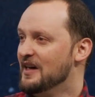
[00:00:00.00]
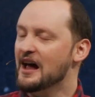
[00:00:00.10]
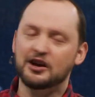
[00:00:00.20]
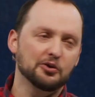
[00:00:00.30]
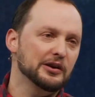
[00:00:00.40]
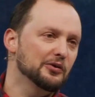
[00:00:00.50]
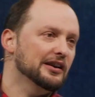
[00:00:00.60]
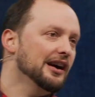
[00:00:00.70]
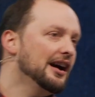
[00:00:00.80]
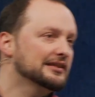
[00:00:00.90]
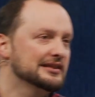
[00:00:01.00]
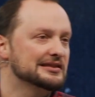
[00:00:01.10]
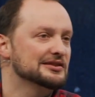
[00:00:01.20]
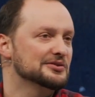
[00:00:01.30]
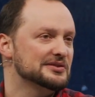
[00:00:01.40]
echoing what God
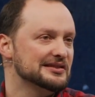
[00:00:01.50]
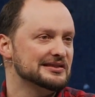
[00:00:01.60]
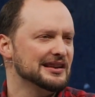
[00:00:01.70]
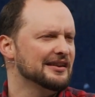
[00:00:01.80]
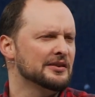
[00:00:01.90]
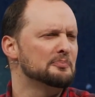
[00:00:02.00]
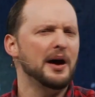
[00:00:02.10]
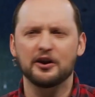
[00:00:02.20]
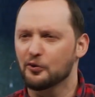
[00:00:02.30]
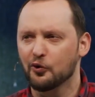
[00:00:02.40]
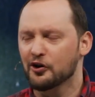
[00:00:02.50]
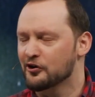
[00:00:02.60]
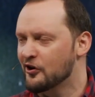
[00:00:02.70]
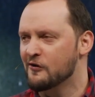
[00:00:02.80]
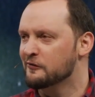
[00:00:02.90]
continues to say, the better
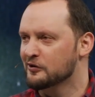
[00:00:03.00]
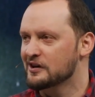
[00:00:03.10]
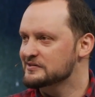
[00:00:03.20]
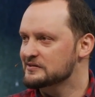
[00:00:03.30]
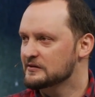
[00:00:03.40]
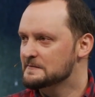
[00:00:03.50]
word over us.